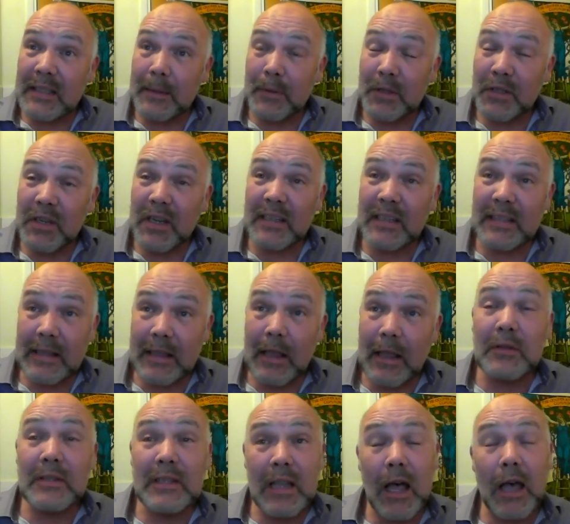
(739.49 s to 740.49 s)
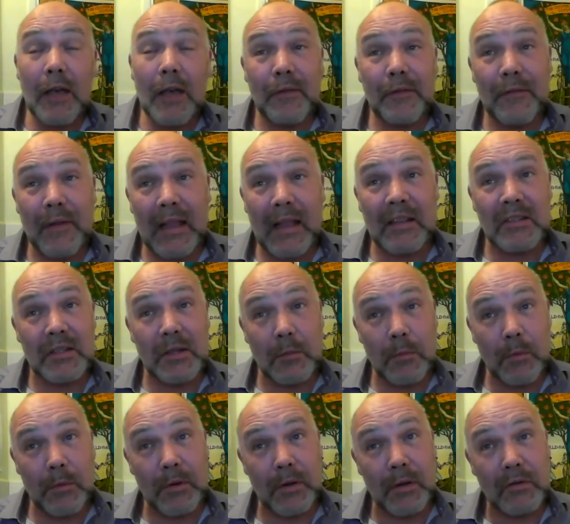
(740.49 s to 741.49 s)
paternity, those life events that
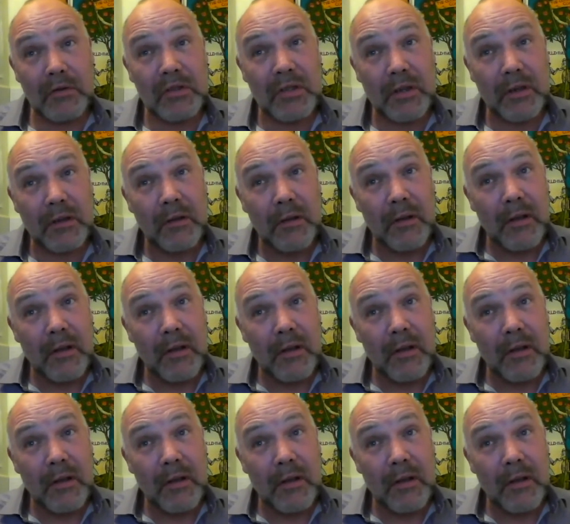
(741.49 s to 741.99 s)
we're used to?